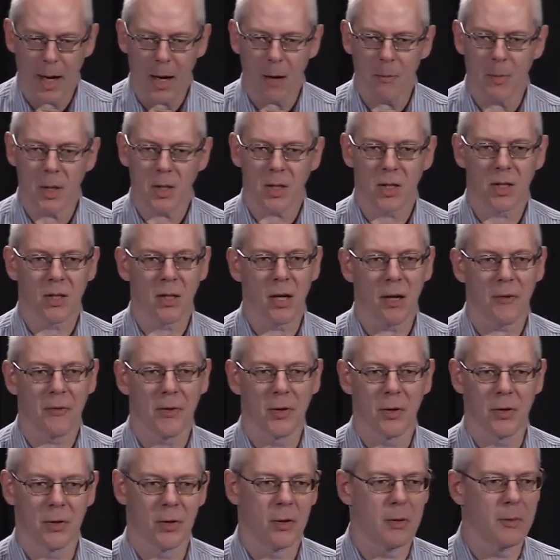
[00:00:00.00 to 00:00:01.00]
much stuff
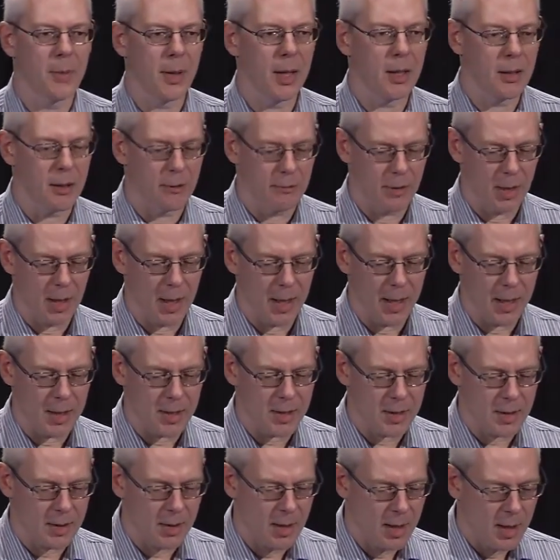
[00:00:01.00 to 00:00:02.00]
should be in a
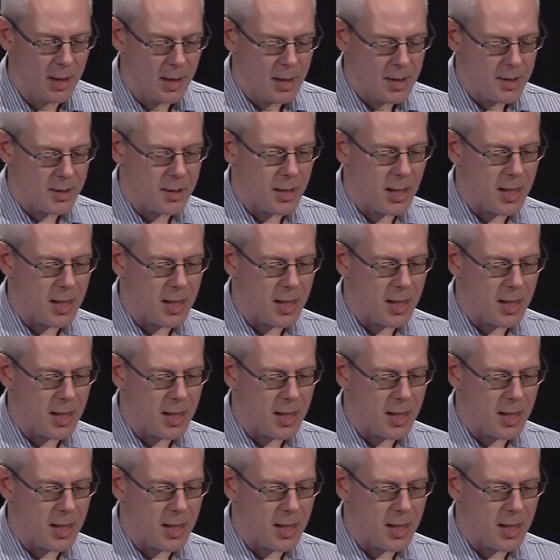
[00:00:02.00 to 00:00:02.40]
release? So